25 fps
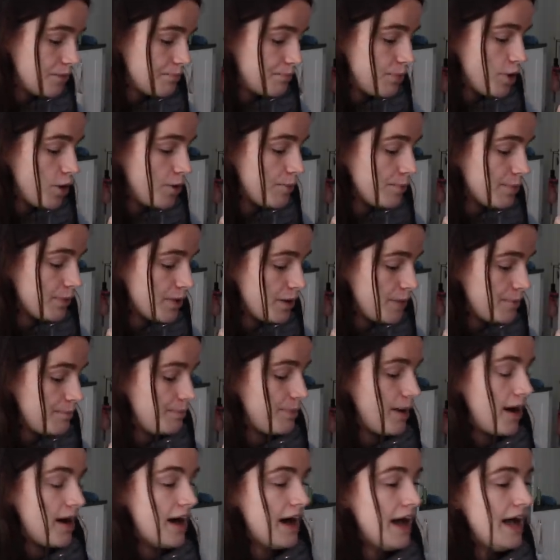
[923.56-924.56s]
pop
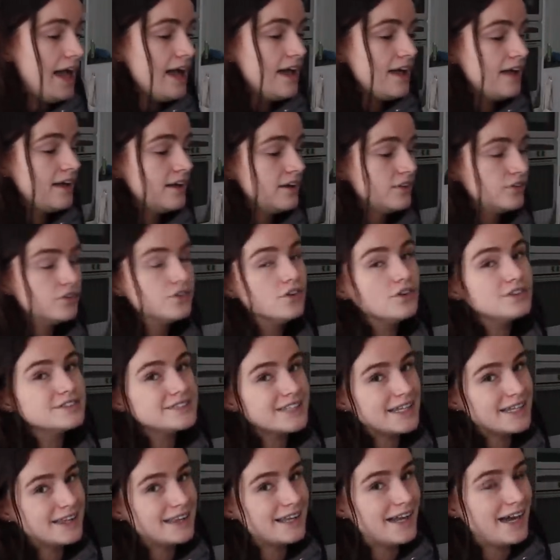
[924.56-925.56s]
by,
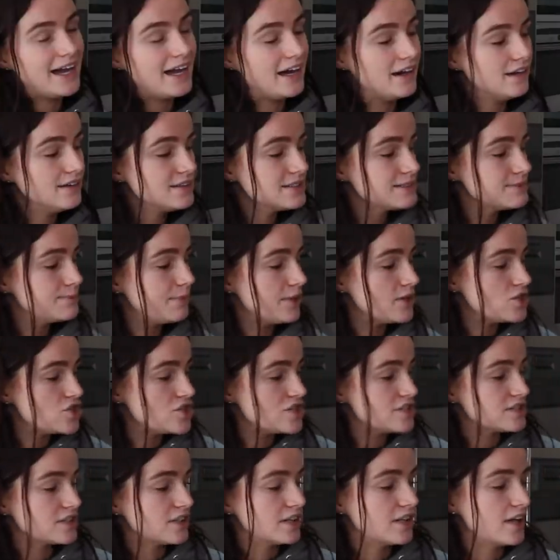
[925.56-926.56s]
not in the house, but
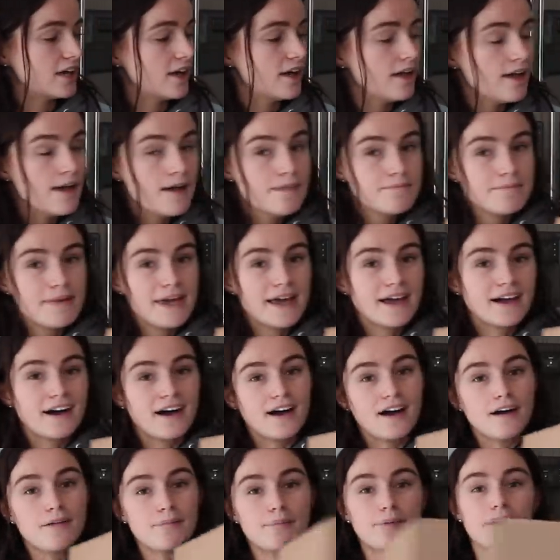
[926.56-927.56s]
she's gonna pick
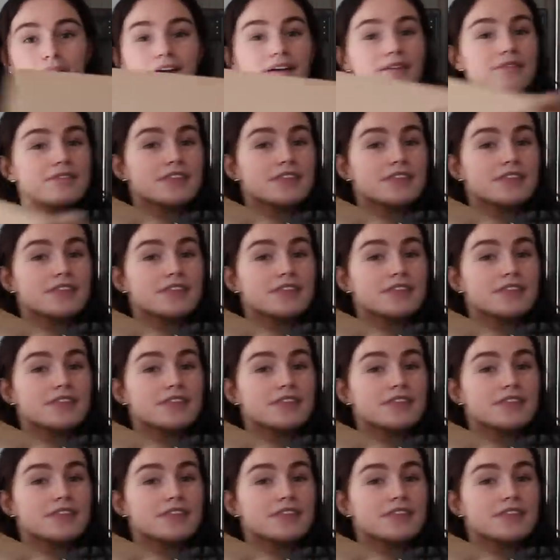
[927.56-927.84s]
up